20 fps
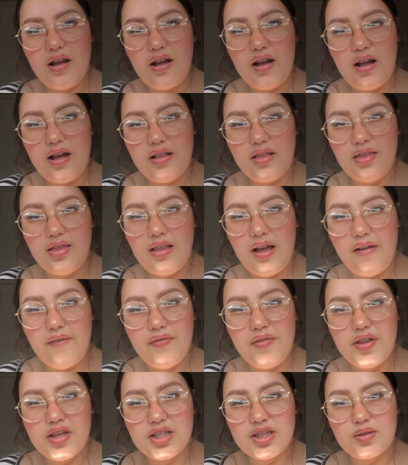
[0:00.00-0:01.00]
I love
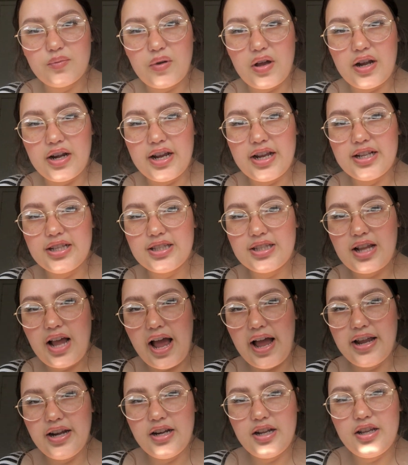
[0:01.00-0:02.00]
this one. It's
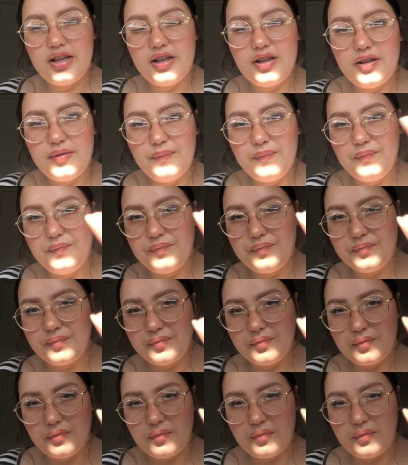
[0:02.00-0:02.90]
kind of